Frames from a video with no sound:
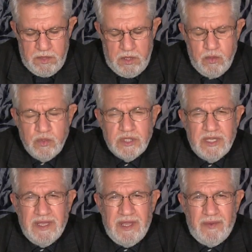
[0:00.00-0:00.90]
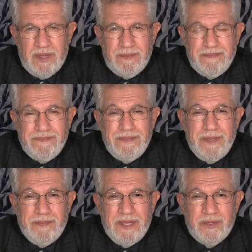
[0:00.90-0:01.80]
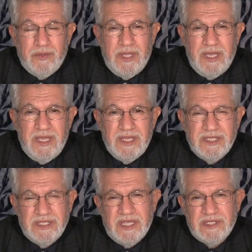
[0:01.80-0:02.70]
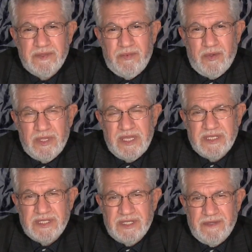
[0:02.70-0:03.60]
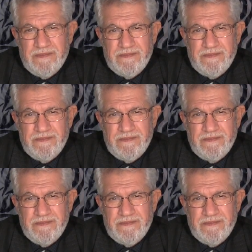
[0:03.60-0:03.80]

losing our people today is just for this.